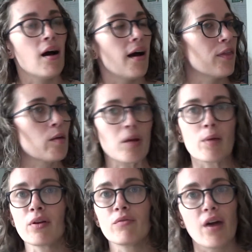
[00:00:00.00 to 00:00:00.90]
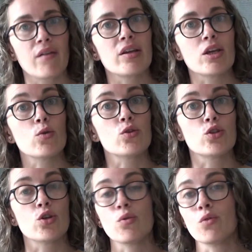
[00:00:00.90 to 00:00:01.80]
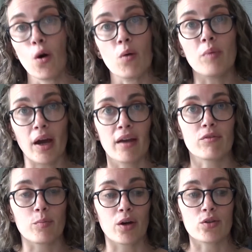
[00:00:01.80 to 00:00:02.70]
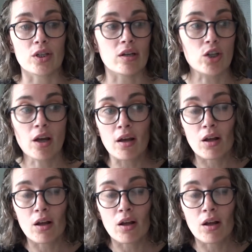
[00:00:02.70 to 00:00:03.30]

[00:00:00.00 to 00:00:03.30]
I think people are very used to not paying for postage.